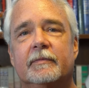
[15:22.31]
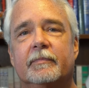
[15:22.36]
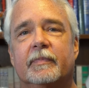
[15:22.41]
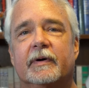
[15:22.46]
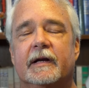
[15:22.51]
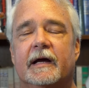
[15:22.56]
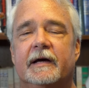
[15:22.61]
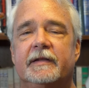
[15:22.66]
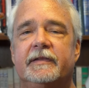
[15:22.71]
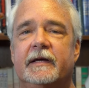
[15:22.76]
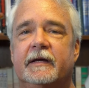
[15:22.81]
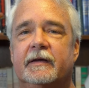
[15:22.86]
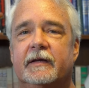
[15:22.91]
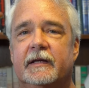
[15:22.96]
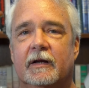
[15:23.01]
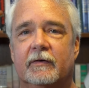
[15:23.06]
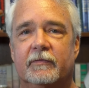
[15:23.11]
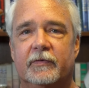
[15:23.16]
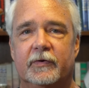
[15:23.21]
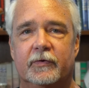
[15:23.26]
But I think,
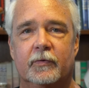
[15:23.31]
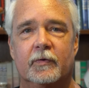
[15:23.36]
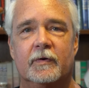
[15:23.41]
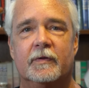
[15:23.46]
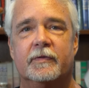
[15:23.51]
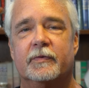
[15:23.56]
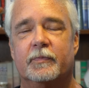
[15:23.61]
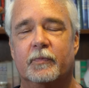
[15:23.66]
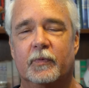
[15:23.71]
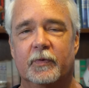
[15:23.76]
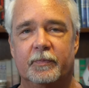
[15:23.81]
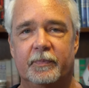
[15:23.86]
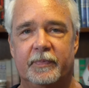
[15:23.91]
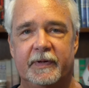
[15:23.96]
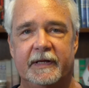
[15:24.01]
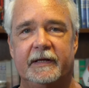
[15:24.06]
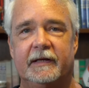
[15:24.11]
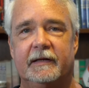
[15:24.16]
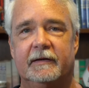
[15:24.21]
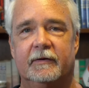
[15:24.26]
you know, the North would
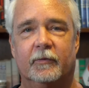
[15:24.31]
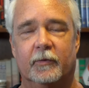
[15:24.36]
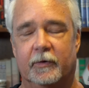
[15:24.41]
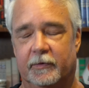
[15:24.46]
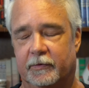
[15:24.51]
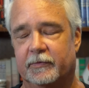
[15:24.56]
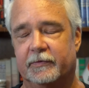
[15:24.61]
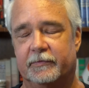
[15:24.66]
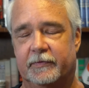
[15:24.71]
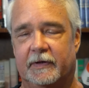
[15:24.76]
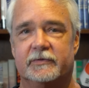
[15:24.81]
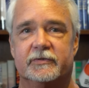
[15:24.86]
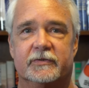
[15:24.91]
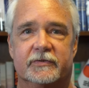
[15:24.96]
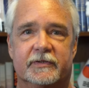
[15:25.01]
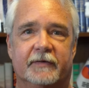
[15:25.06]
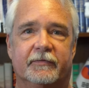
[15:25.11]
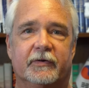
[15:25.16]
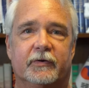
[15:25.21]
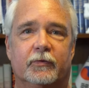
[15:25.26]
be, or I
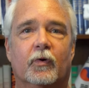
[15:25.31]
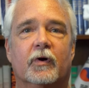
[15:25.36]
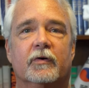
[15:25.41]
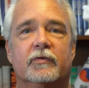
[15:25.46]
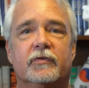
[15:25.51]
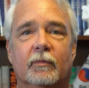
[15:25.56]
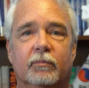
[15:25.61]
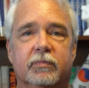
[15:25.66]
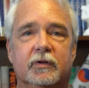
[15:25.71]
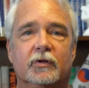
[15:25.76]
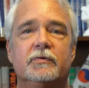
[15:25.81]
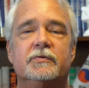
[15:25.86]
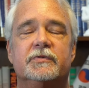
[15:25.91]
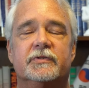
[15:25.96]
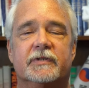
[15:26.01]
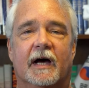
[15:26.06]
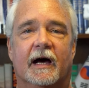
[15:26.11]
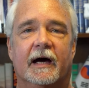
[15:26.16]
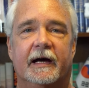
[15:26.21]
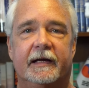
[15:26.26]
shouldn't say the North, the blue
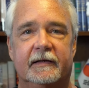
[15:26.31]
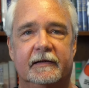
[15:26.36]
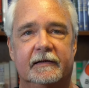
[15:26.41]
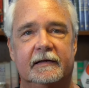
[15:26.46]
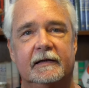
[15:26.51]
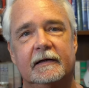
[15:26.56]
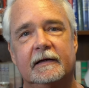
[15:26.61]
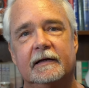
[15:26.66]
side,